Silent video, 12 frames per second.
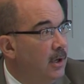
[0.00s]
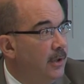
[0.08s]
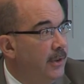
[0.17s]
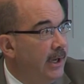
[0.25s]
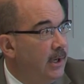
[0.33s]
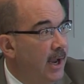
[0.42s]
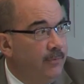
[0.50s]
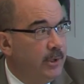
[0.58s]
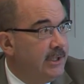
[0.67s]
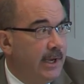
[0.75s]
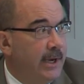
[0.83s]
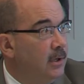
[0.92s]
that every
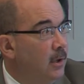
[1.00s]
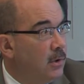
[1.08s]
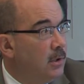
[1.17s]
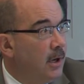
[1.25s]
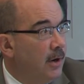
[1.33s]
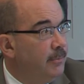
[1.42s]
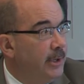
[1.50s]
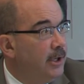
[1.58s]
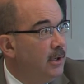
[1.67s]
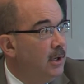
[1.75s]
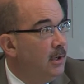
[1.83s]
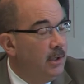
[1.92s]
state and local government
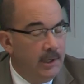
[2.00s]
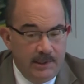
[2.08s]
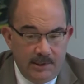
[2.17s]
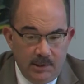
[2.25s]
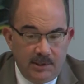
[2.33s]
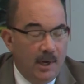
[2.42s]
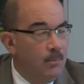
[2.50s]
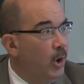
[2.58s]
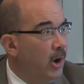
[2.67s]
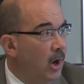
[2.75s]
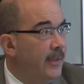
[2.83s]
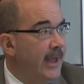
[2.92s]
is
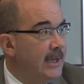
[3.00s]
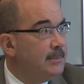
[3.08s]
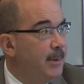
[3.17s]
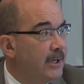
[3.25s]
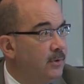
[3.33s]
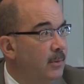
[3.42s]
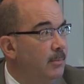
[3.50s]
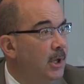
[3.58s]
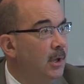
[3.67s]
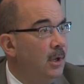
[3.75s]
somewhere on that spectrum.